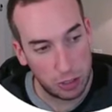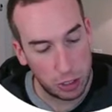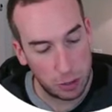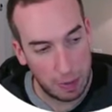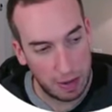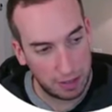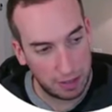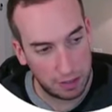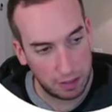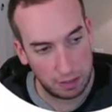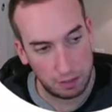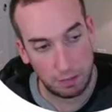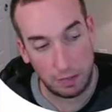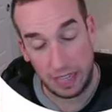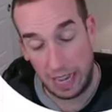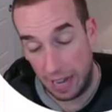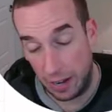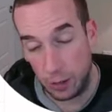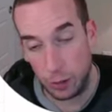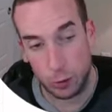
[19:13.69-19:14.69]
respect,
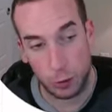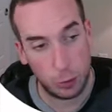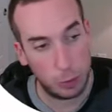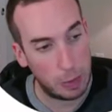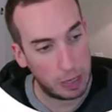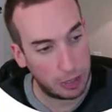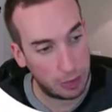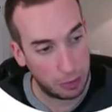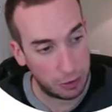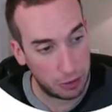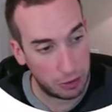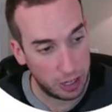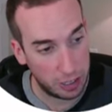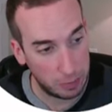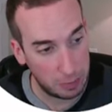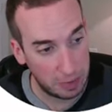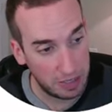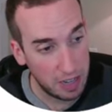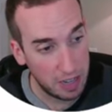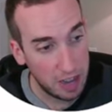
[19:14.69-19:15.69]
the candles respect the
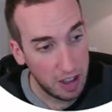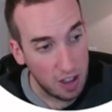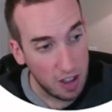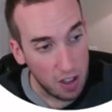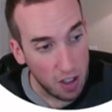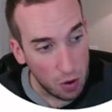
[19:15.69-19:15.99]
retracements.